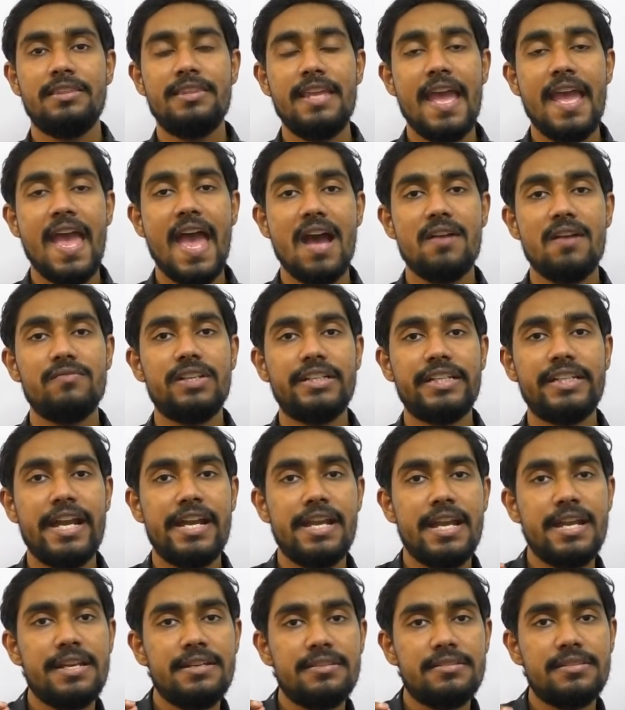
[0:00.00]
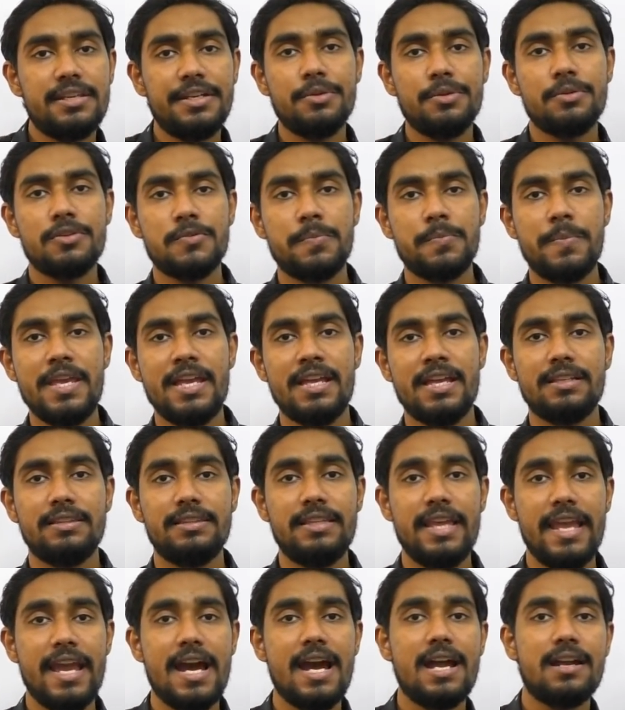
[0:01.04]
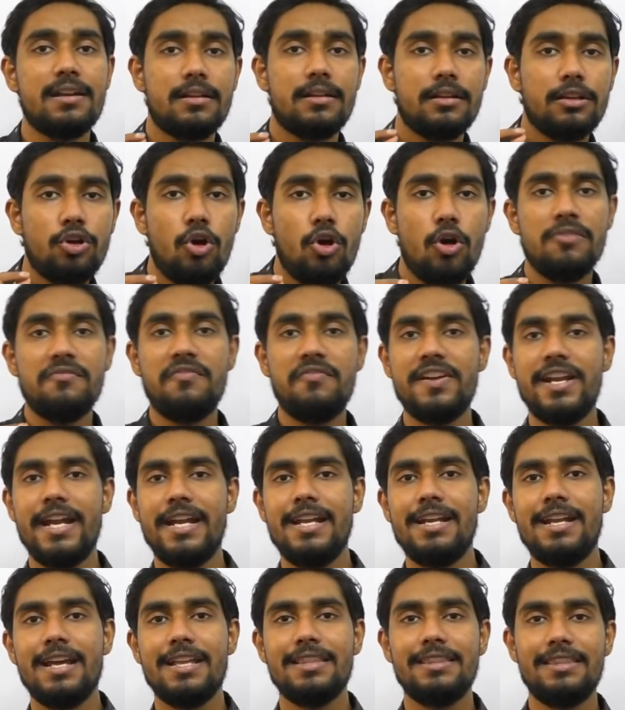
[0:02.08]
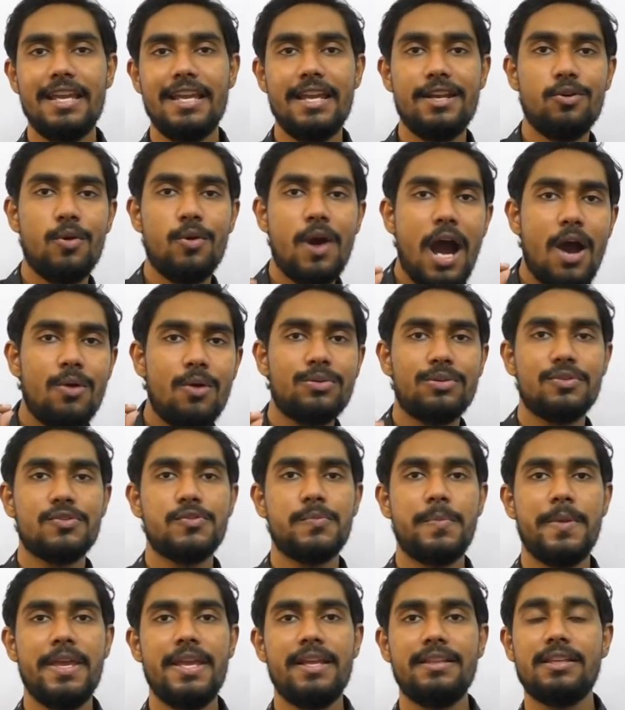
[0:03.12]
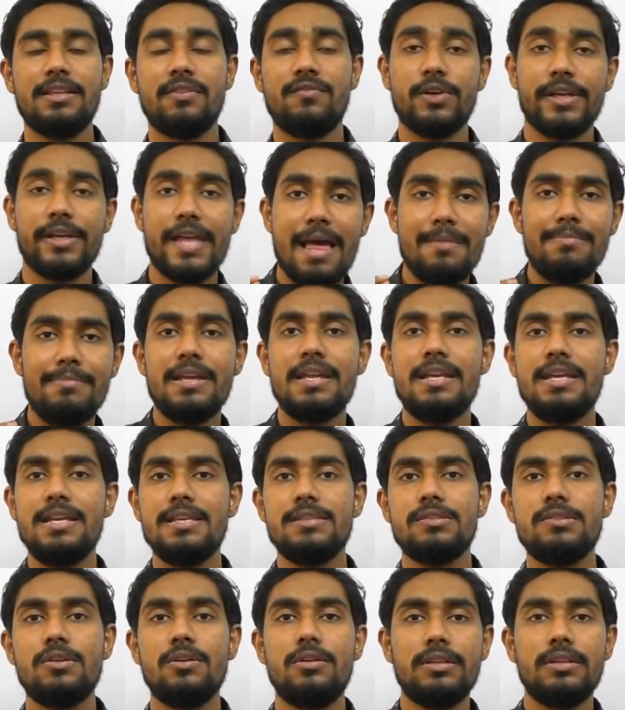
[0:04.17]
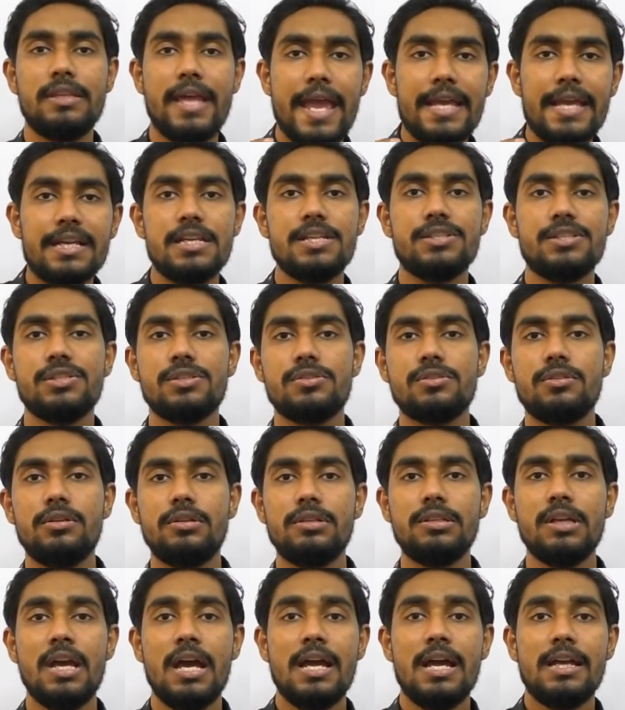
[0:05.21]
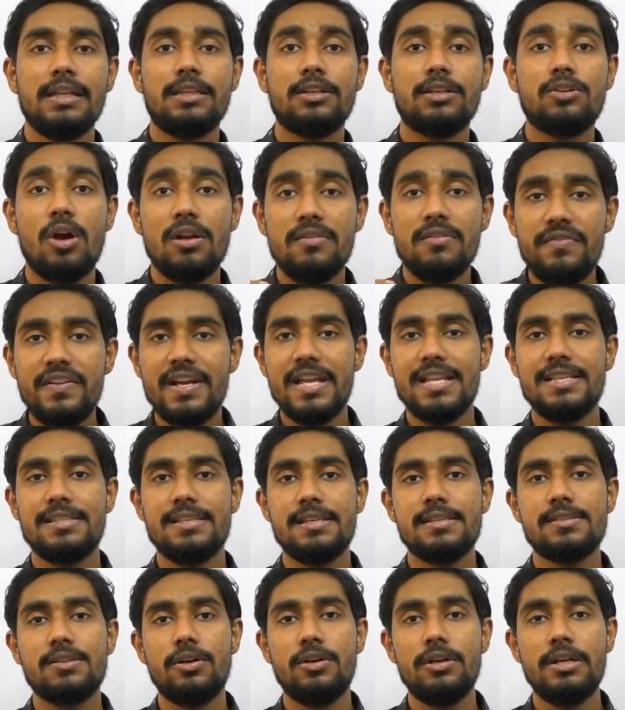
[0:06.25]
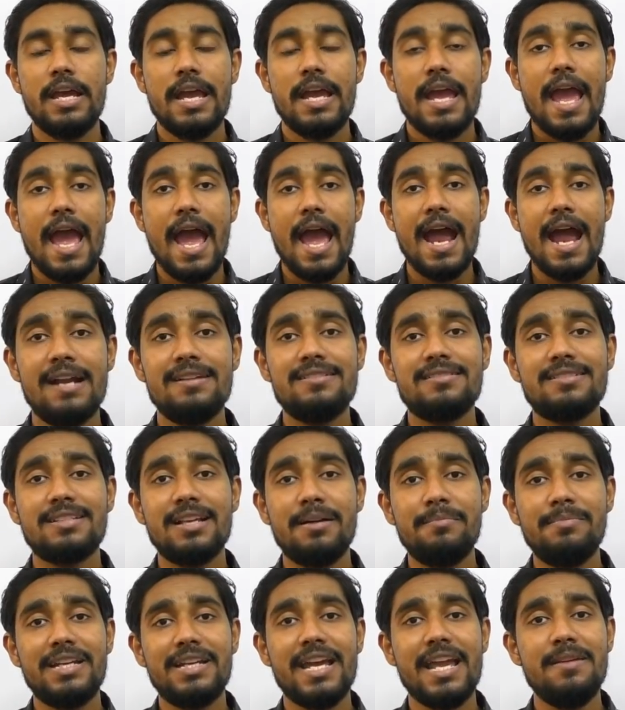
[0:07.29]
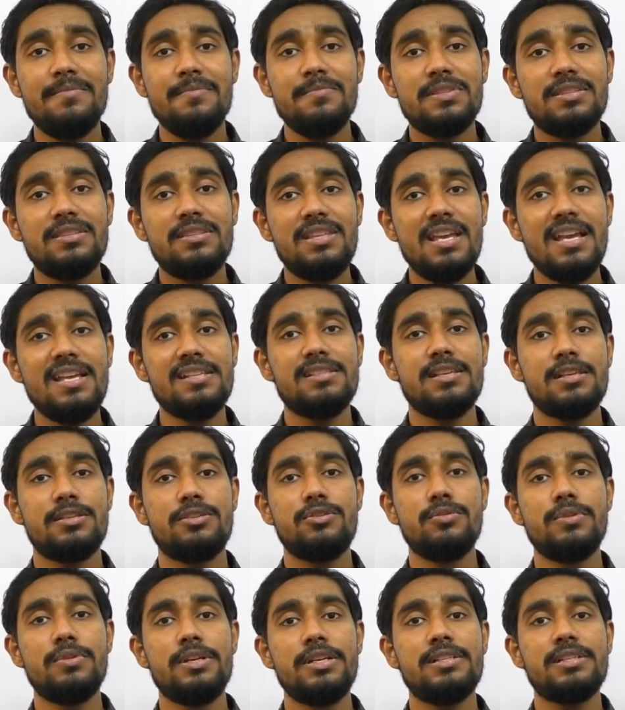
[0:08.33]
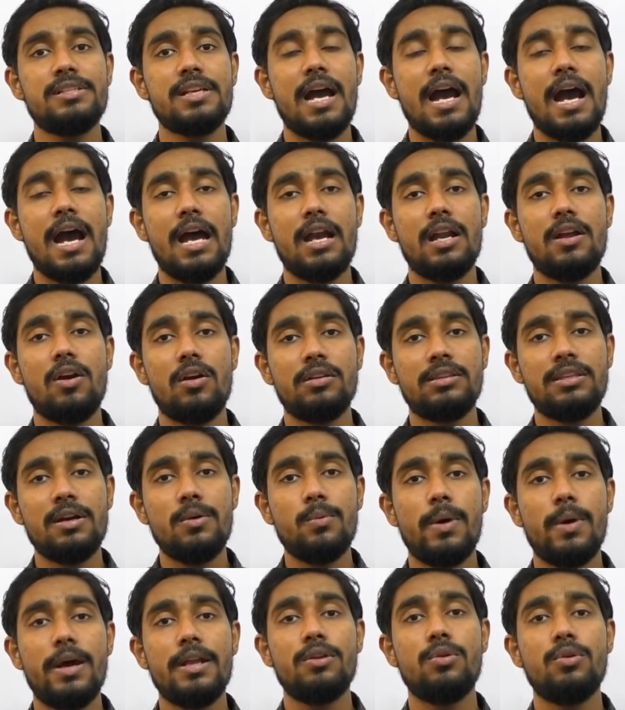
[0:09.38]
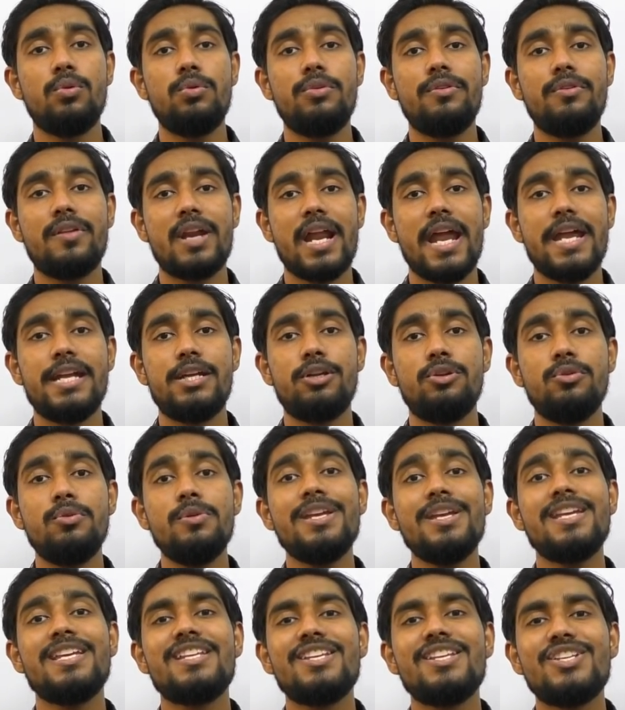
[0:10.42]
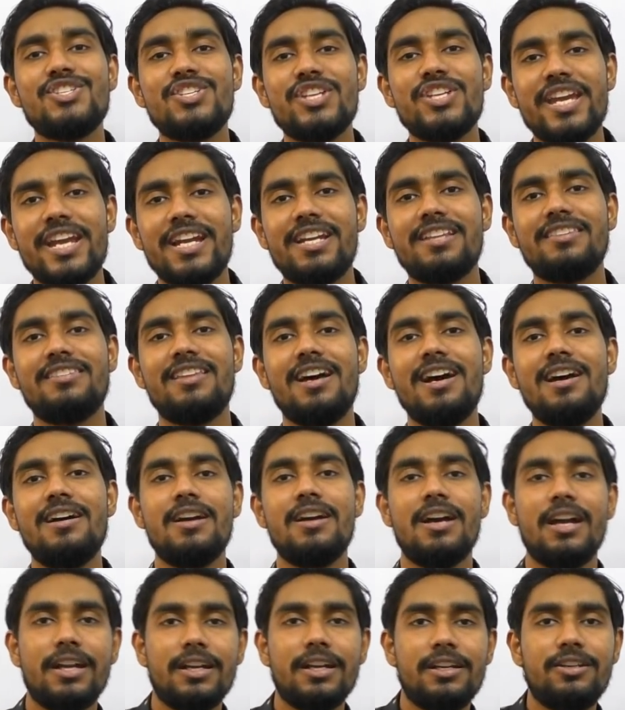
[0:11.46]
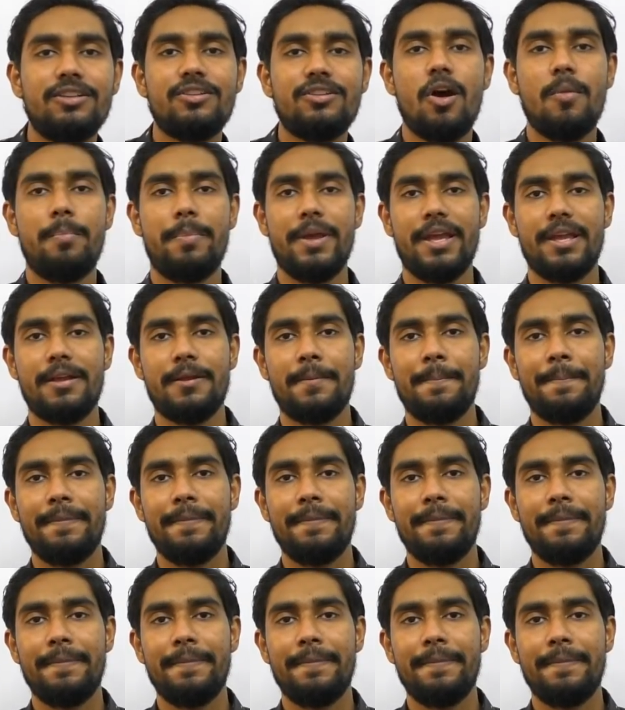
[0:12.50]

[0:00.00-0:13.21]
They have the tendency to speak, they are confident, they know how to speak, the vocabulary is good, the English is good, the confidence is good, and sometimes these students are the one try to initiate the topic.